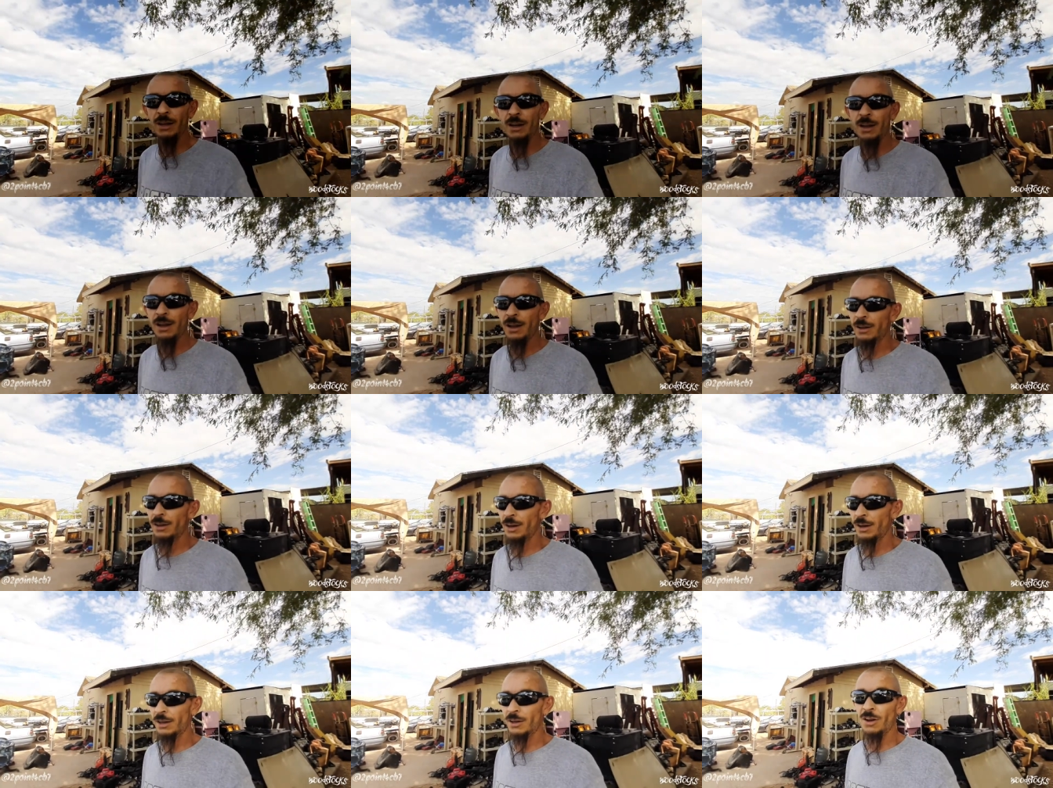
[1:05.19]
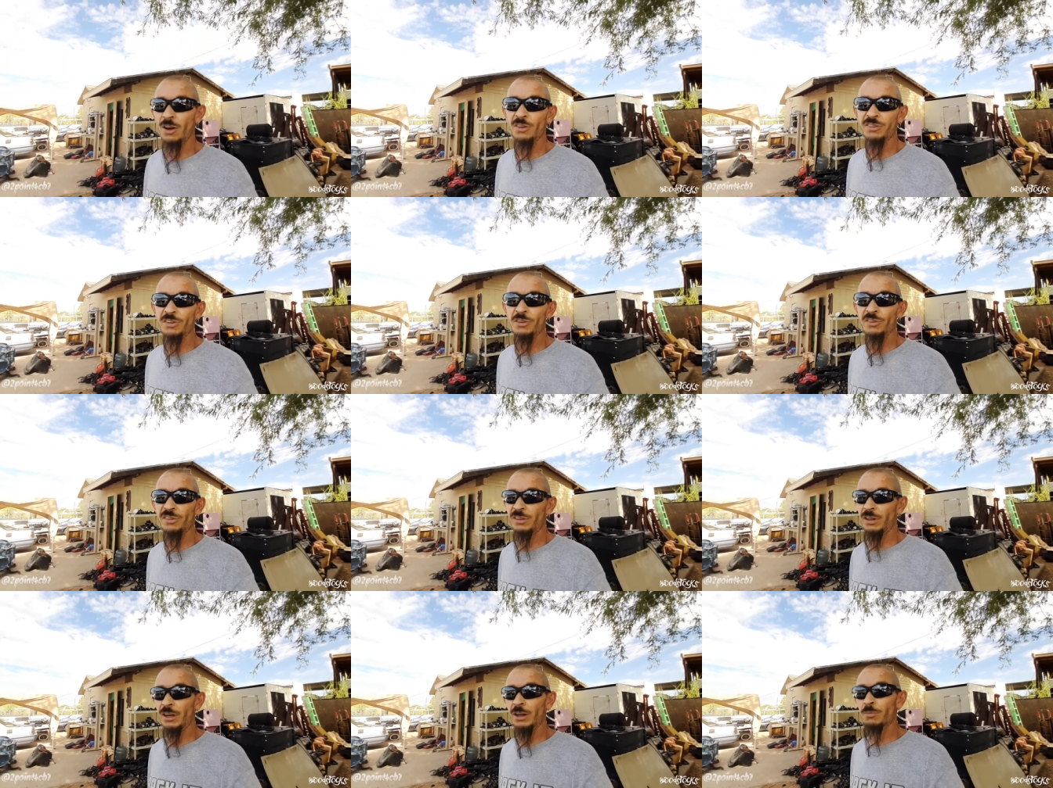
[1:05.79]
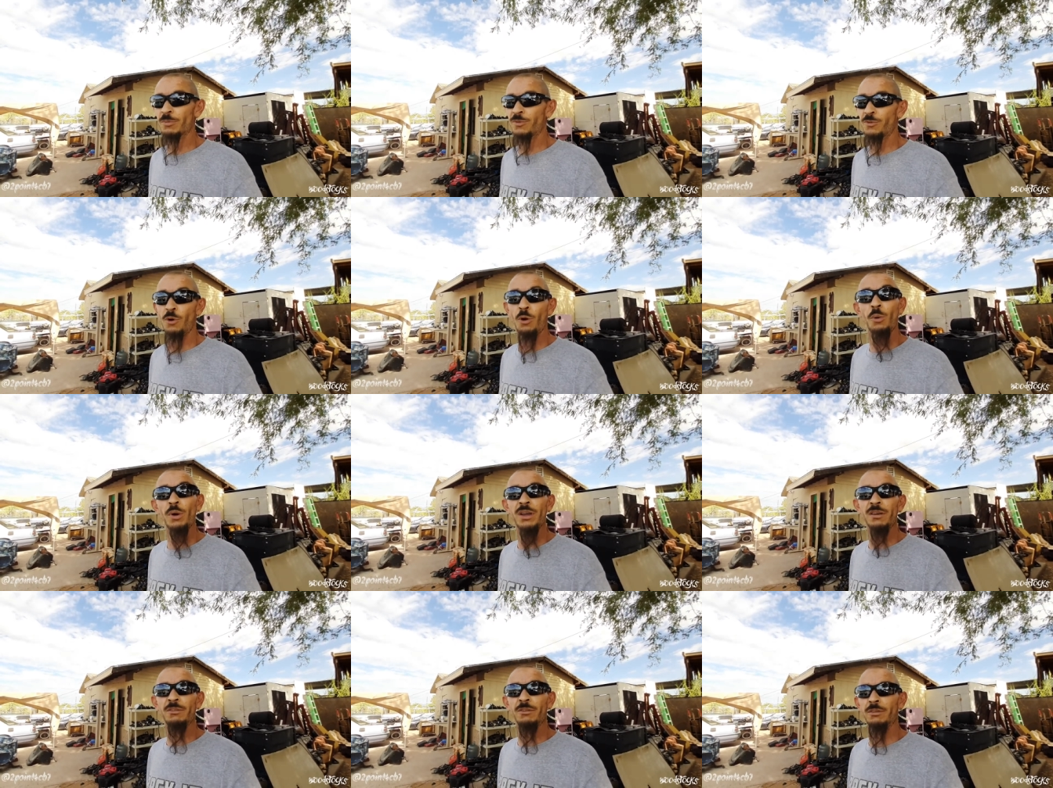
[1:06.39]
and I had also stated before
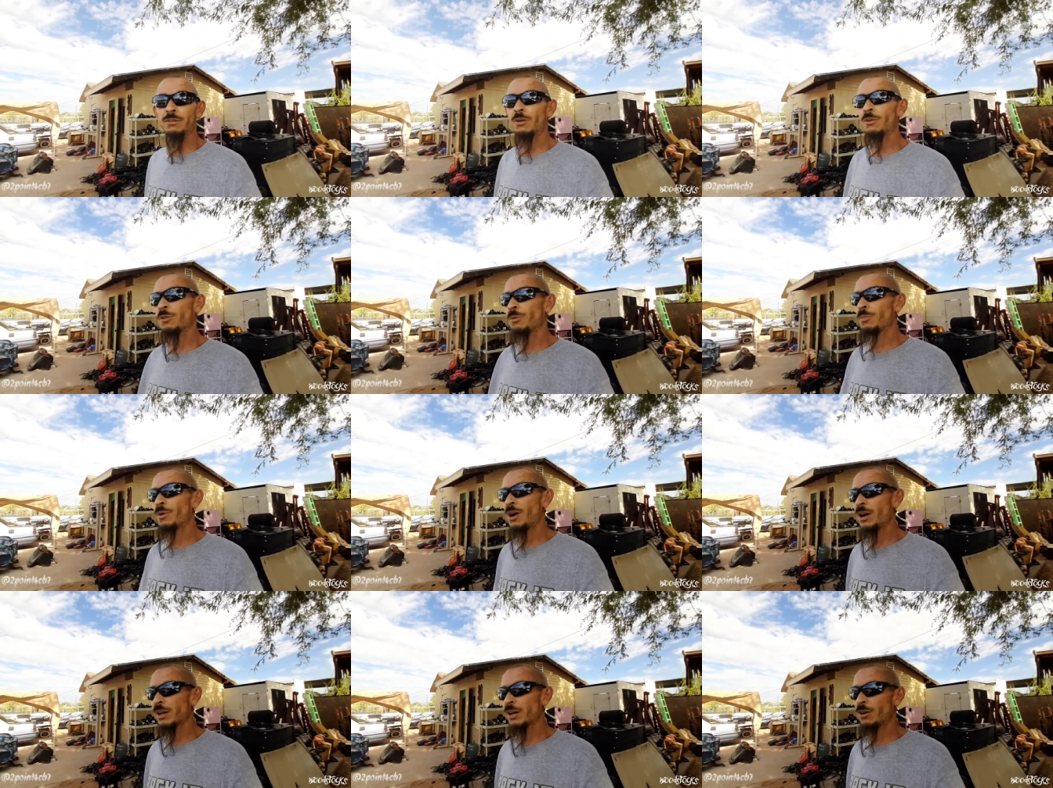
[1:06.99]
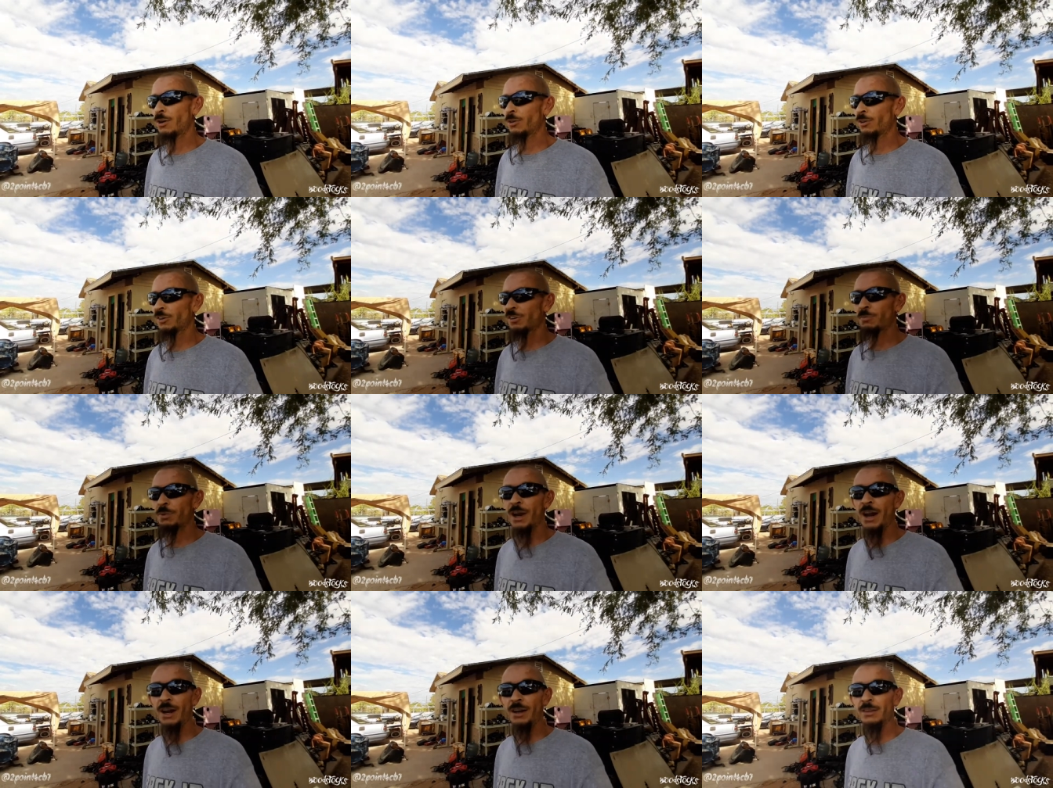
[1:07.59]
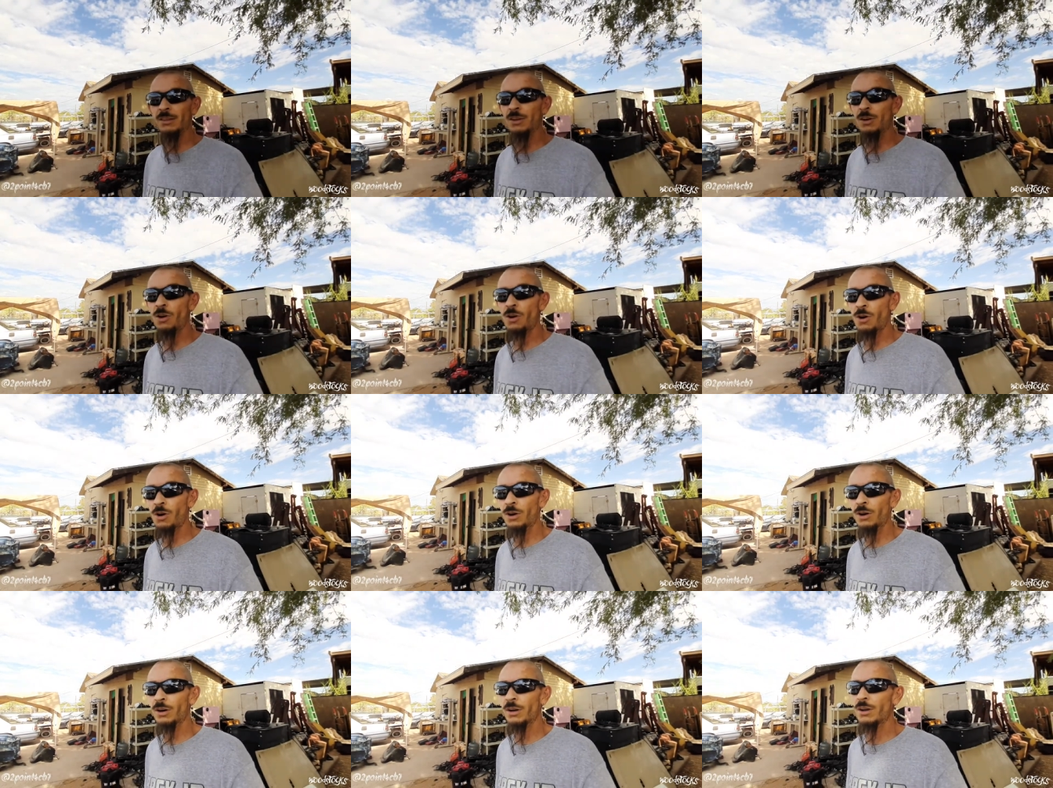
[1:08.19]
we even throw the body harness back in the
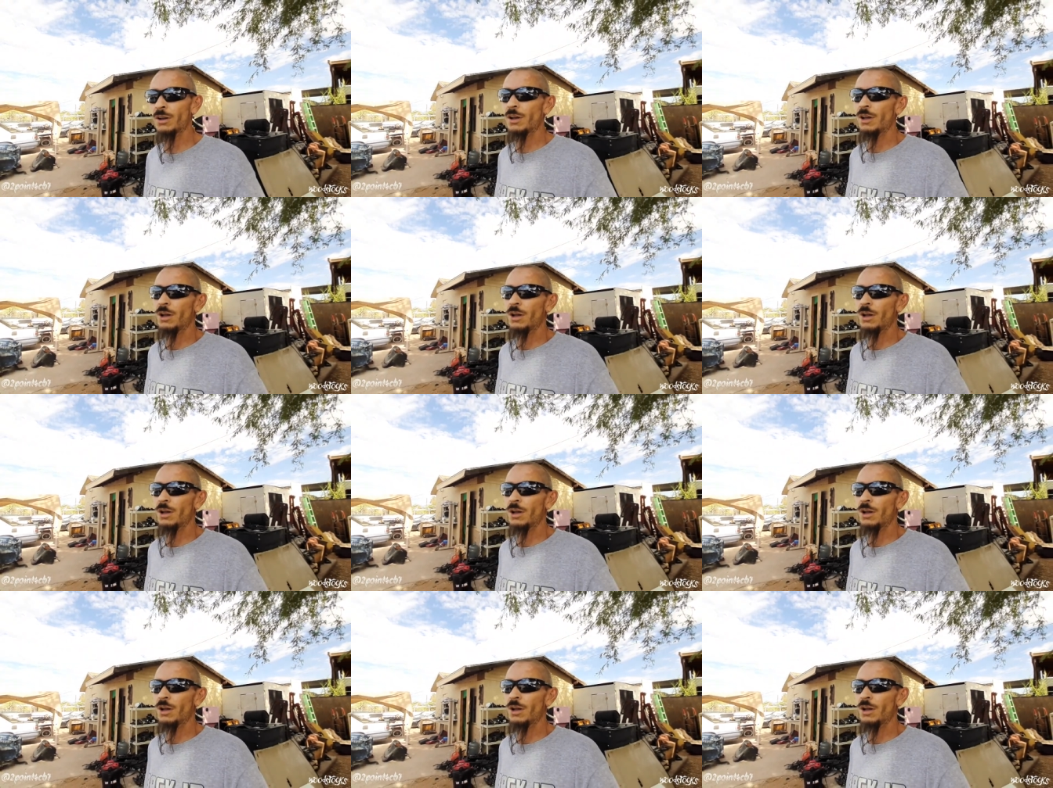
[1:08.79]
car